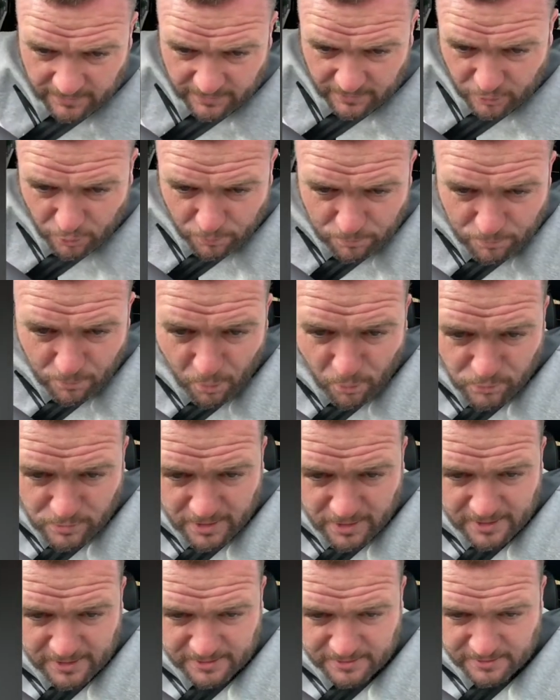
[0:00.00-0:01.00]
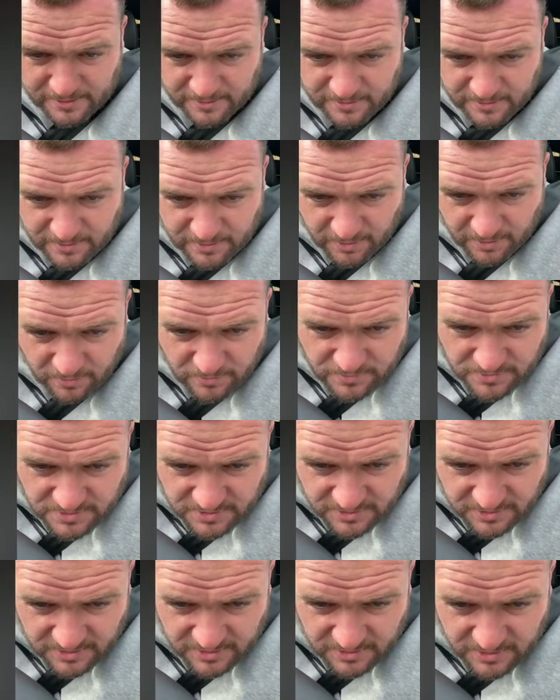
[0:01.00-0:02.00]
Good morning. Go to
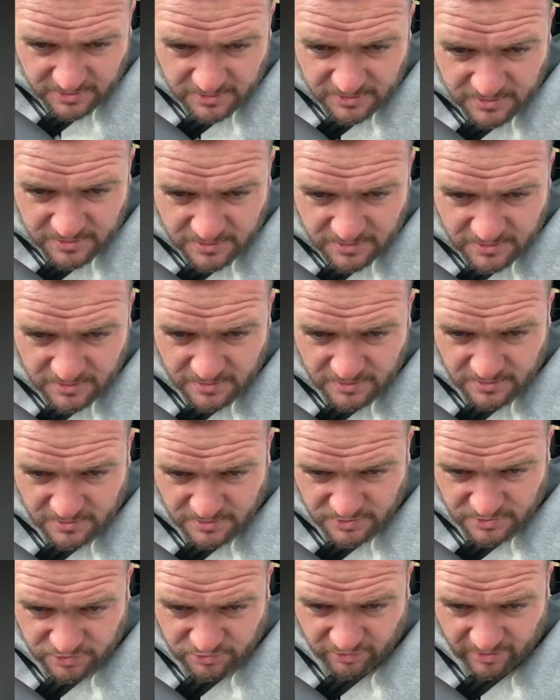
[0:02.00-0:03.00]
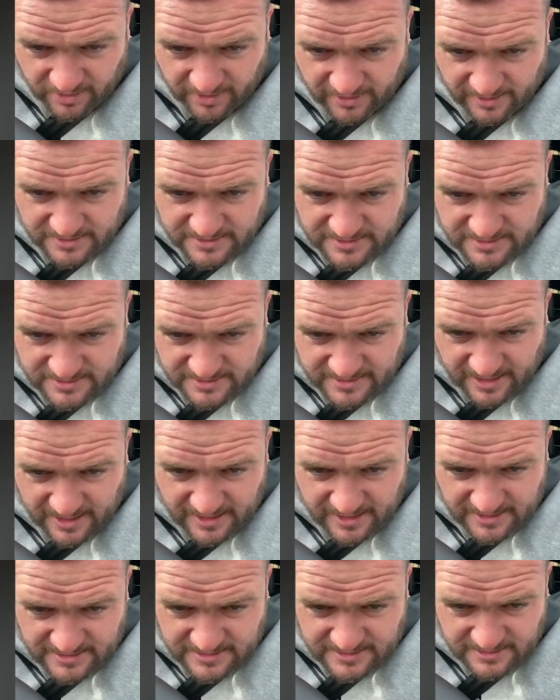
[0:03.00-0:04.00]
the stand
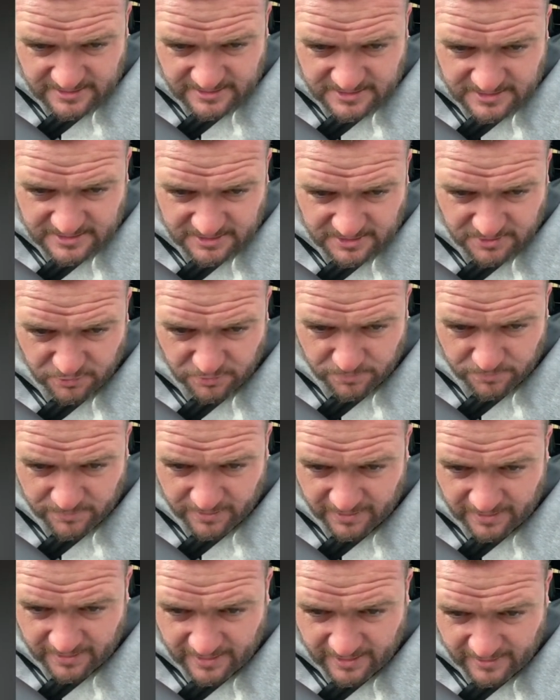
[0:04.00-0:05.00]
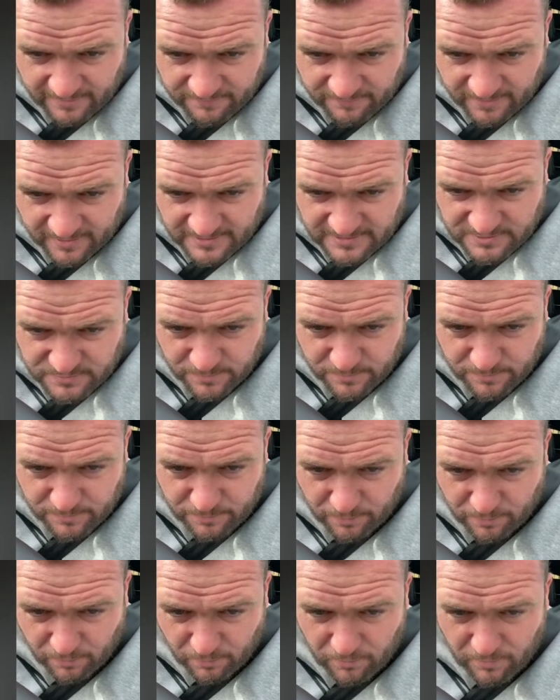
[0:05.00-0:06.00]
in Gillingham. They have a swimming
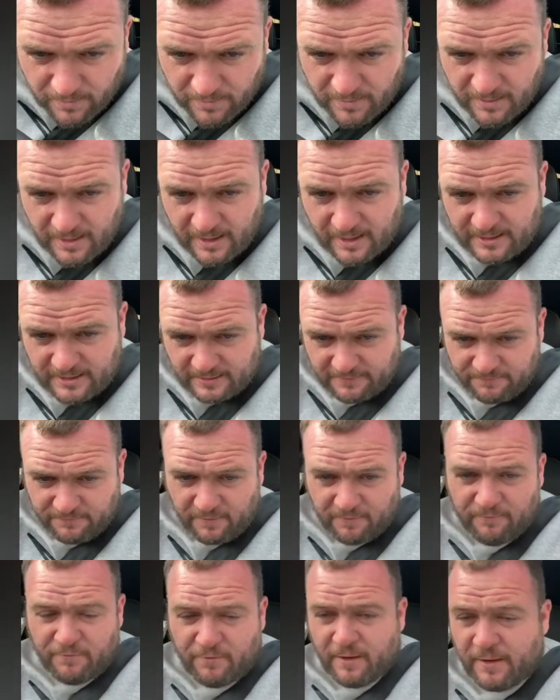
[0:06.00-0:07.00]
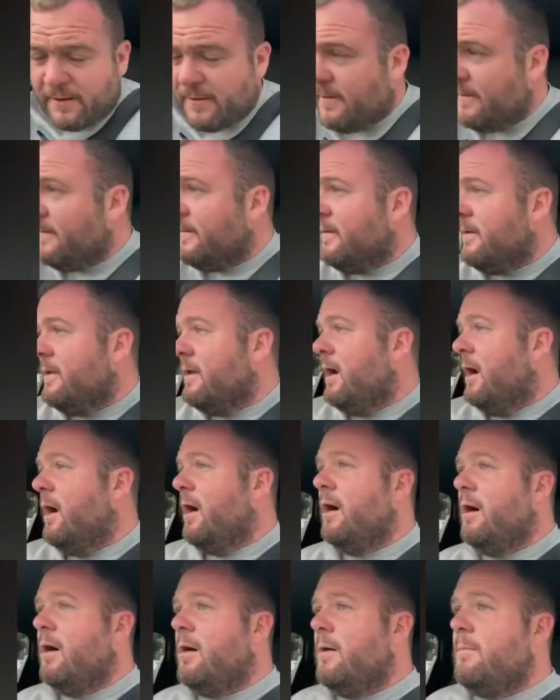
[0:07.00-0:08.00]
pool and a fun fair.
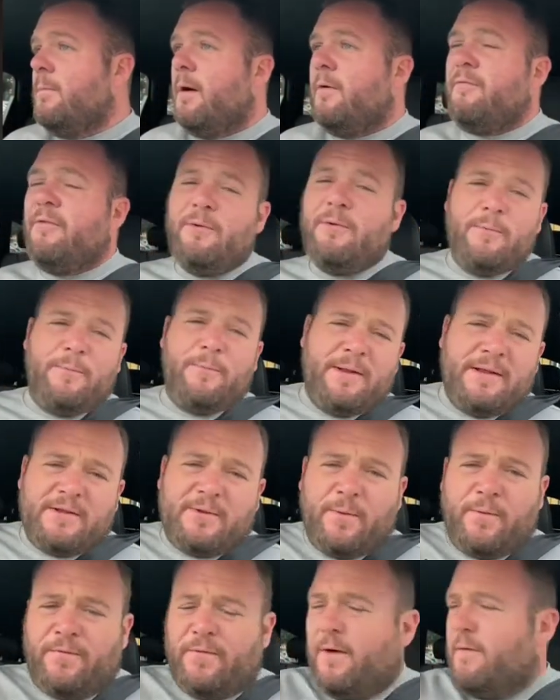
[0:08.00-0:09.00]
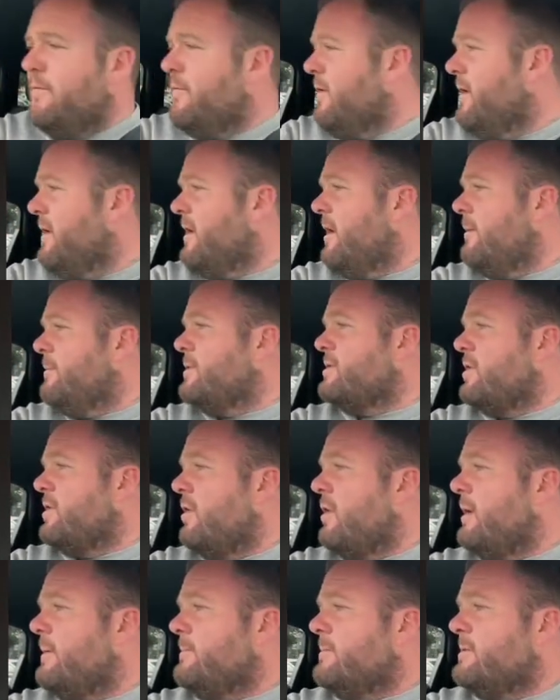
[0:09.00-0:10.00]
I think we've been to a fun fair a couple of
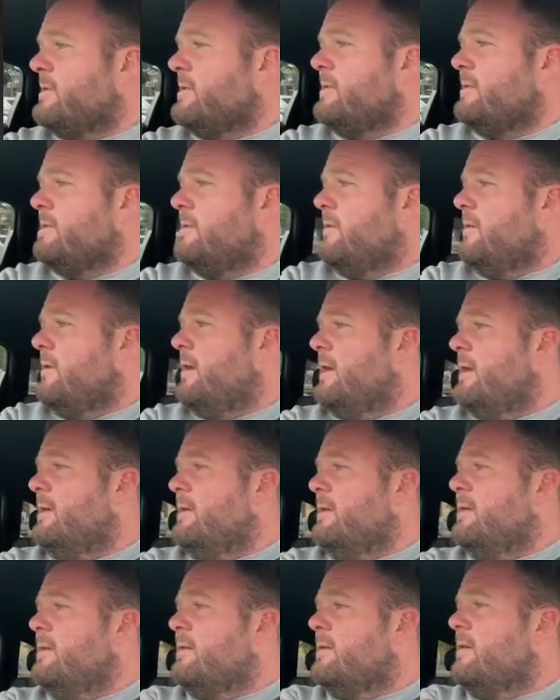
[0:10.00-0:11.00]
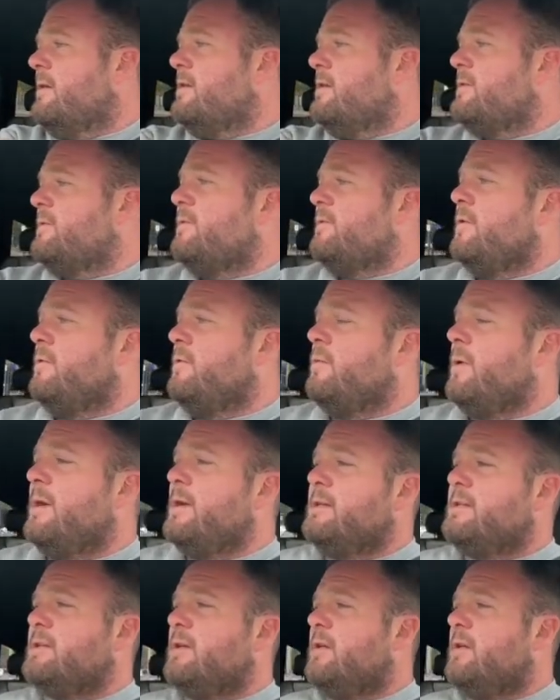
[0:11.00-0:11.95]
times in the last few weeks.